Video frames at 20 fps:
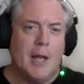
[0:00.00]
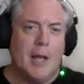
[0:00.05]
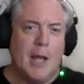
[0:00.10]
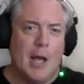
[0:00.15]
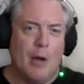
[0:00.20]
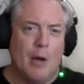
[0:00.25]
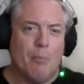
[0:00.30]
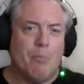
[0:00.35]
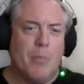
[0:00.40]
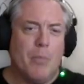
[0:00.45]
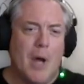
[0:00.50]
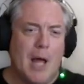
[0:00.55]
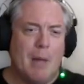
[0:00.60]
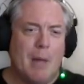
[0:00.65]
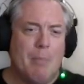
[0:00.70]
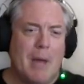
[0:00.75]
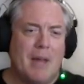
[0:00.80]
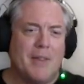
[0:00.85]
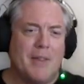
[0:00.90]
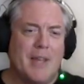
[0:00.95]
Now,
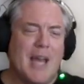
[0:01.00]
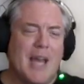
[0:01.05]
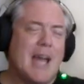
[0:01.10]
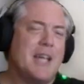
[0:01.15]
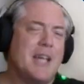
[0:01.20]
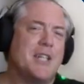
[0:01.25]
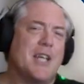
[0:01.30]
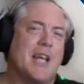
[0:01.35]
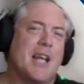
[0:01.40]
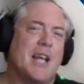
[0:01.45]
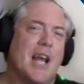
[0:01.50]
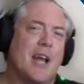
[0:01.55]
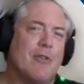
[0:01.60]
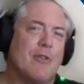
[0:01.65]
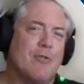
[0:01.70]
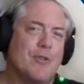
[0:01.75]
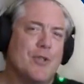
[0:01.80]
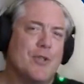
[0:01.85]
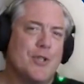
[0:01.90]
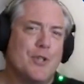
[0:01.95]
by about the
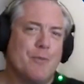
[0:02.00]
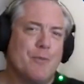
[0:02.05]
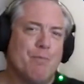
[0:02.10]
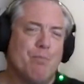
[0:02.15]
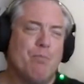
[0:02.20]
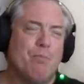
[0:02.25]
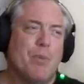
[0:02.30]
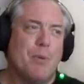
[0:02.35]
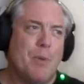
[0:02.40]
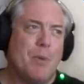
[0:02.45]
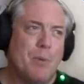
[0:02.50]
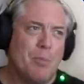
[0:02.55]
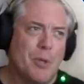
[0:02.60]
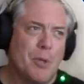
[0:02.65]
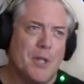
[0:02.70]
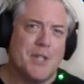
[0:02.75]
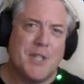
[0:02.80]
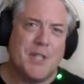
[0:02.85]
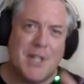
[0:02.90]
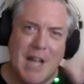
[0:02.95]
1800s,
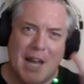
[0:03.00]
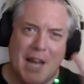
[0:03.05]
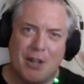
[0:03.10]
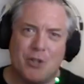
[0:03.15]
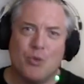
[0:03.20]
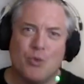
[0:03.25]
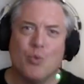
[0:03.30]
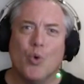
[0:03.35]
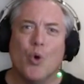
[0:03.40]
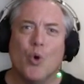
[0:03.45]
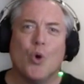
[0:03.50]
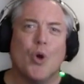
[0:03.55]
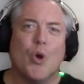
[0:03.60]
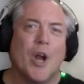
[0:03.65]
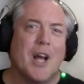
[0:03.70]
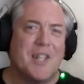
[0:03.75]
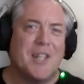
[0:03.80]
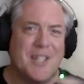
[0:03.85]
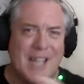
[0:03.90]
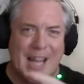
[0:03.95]
people had started to
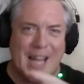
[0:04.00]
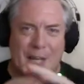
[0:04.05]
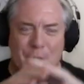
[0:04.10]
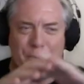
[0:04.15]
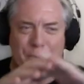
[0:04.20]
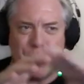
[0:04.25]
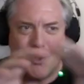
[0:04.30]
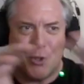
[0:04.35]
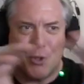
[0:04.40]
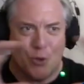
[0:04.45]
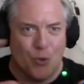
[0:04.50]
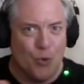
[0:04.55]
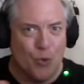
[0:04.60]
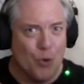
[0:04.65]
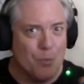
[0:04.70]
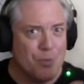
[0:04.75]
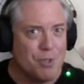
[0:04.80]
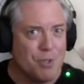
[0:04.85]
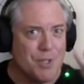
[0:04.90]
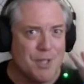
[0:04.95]
organise the atoms into
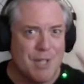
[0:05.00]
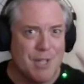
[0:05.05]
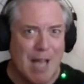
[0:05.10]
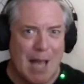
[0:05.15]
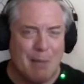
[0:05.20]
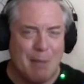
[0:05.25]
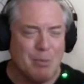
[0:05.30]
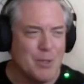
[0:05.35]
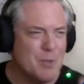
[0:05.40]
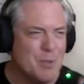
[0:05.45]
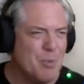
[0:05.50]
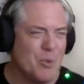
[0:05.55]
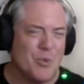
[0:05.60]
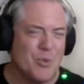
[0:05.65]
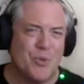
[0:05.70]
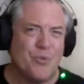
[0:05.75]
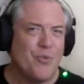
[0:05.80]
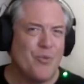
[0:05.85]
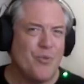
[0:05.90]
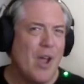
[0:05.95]
groups and tables,
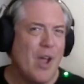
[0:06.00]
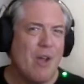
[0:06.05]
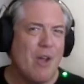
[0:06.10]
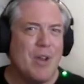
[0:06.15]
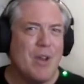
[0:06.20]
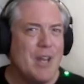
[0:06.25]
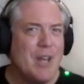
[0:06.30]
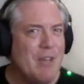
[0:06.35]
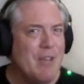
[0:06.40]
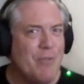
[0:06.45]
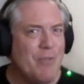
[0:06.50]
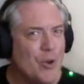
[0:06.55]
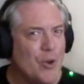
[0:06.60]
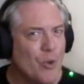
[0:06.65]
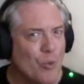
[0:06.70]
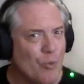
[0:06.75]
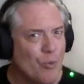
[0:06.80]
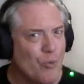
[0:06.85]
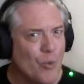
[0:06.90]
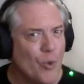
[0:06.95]
but it was very
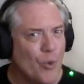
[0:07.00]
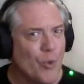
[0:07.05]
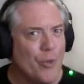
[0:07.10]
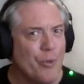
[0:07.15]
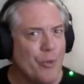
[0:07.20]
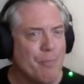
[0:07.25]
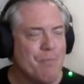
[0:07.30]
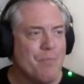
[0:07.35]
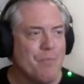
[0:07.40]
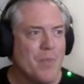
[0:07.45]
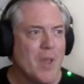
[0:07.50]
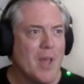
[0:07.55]
difficult for them.